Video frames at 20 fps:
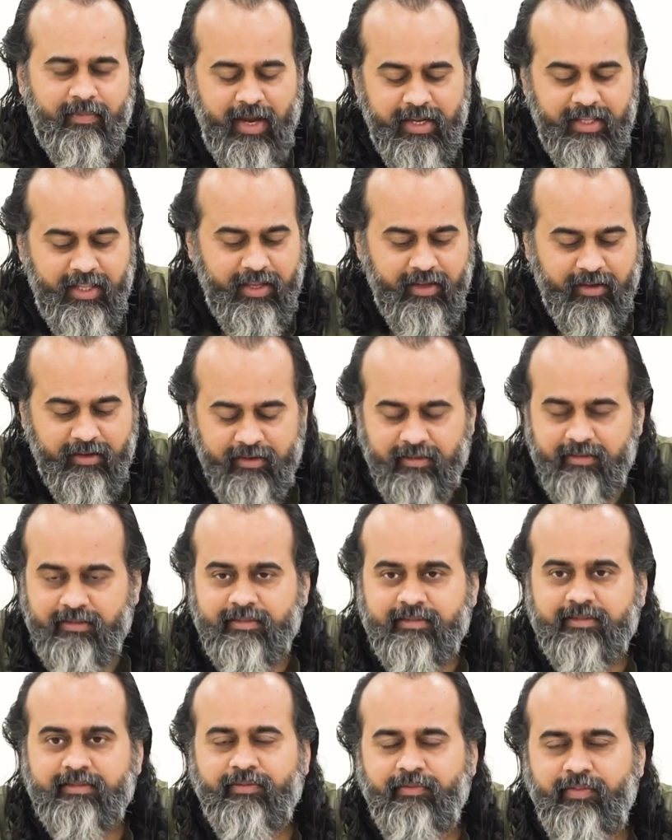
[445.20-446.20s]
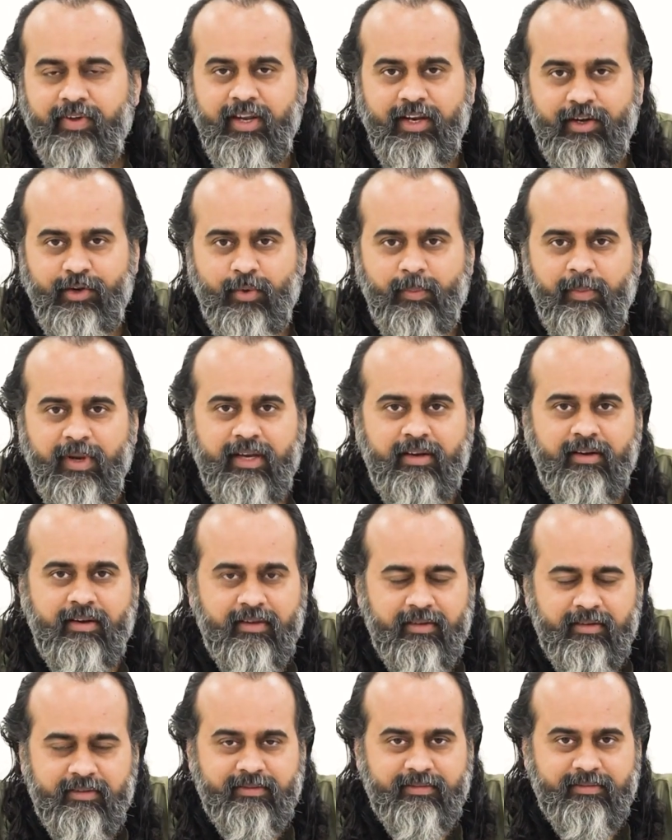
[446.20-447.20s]
I think we need to meet.
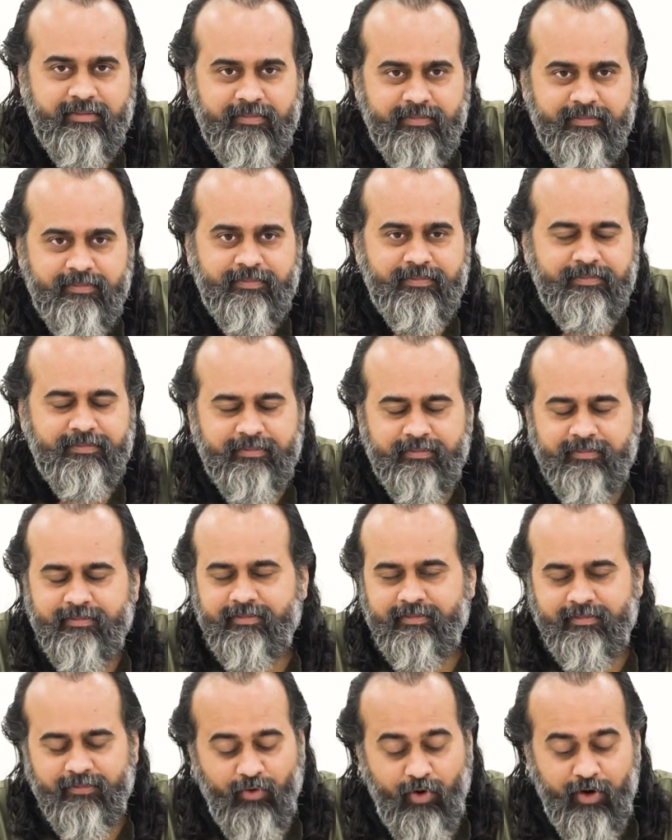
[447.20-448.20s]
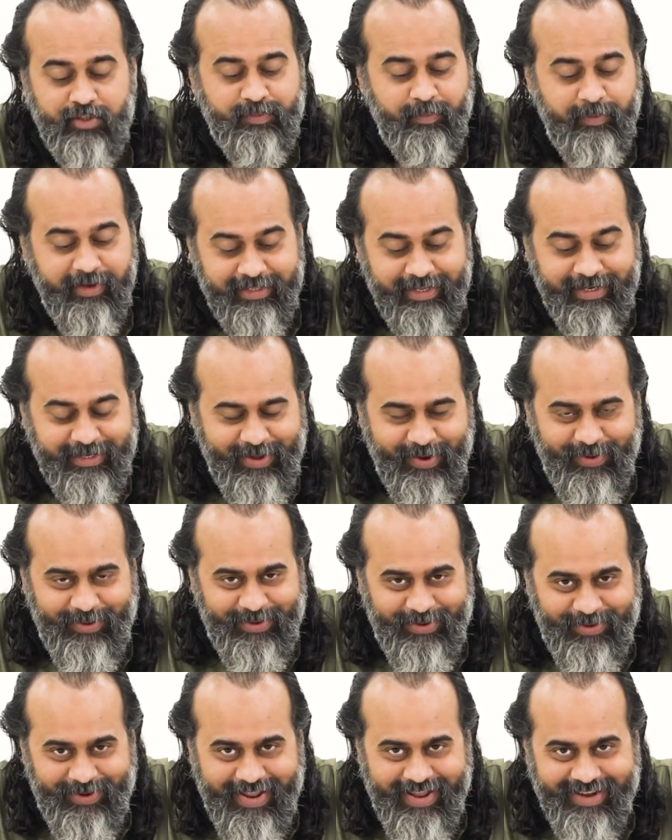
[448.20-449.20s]
What's breathing
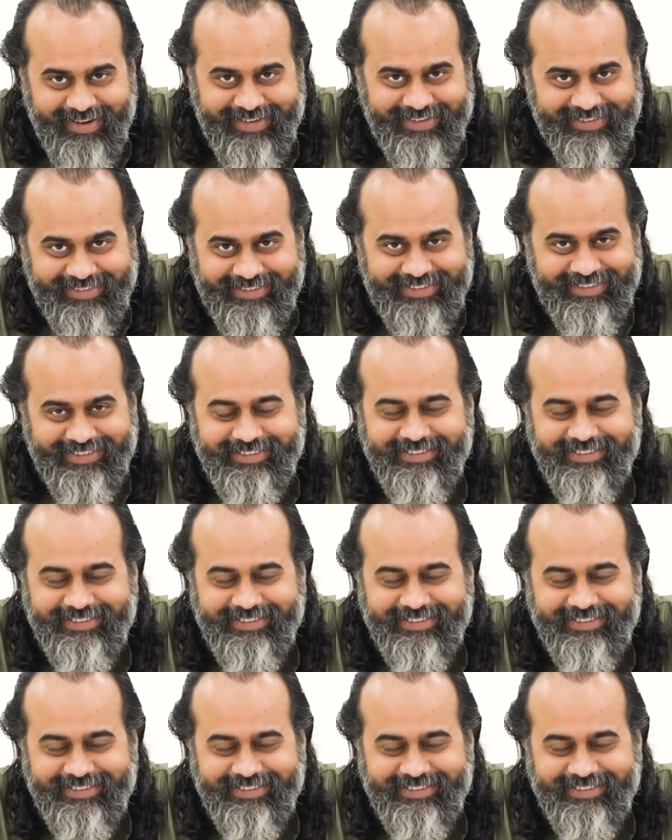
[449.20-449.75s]
down your neck?